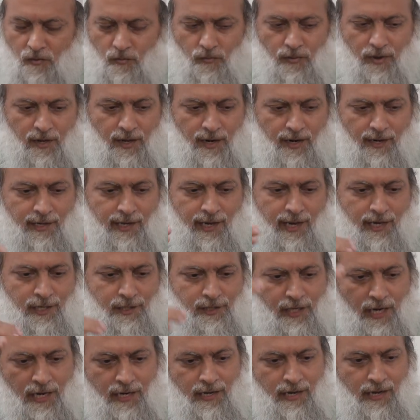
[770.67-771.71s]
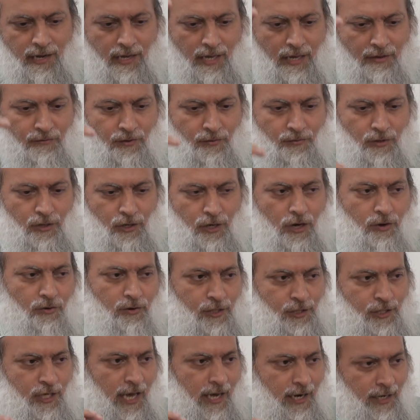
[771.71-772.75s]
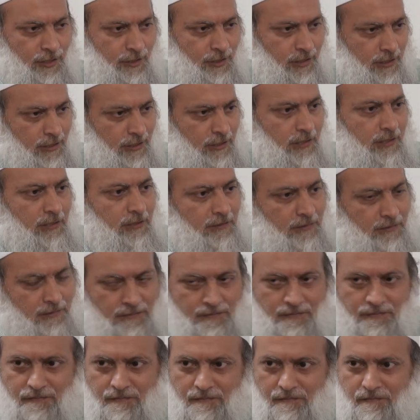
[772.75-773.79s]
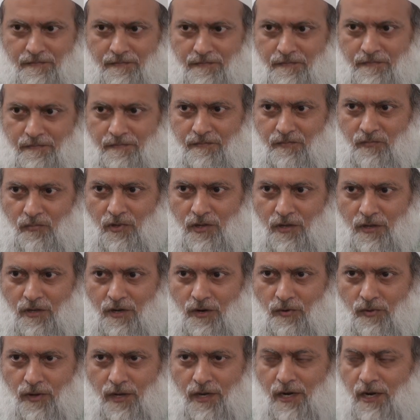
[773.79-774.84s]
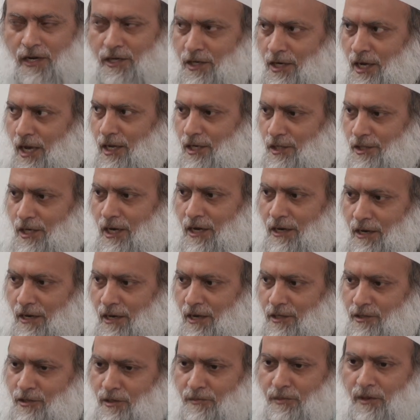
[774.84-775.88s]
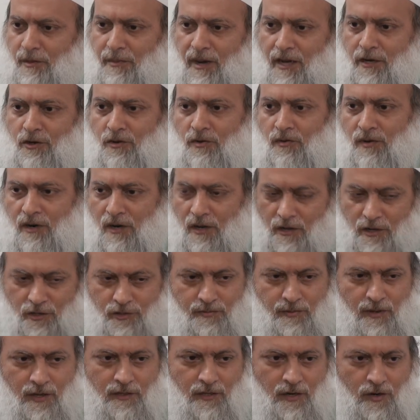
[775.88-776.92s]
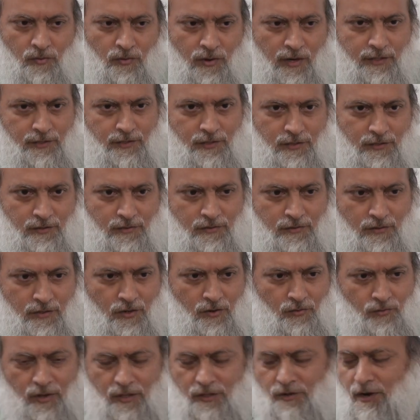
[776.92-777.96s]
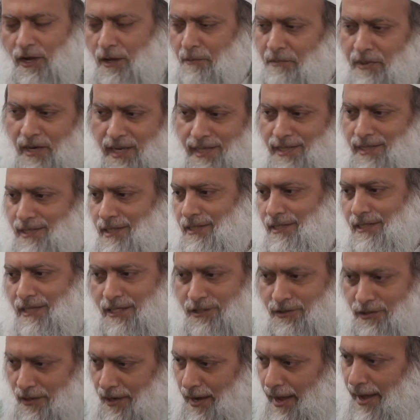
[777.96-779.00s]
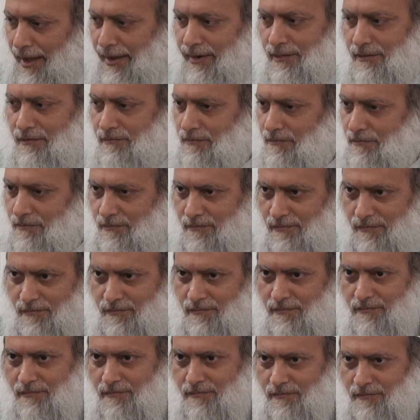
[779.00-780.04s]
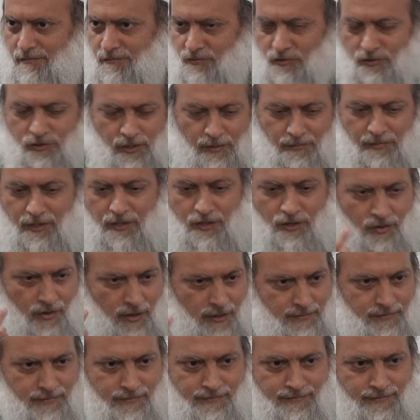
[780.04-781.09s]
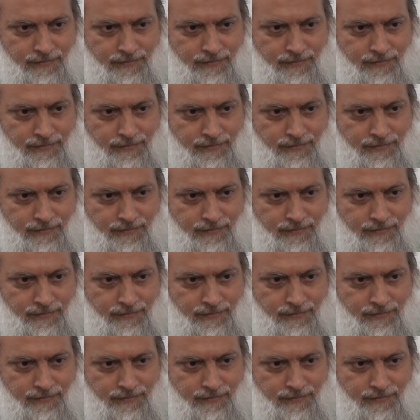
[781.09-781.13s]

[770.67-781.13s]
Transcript: We can attain Jannah even with lower status. You know, we can attain Jannah simply by doing what Allah subhanahu wa ta'ala wants. Whether it pleases us or not, we simply do it.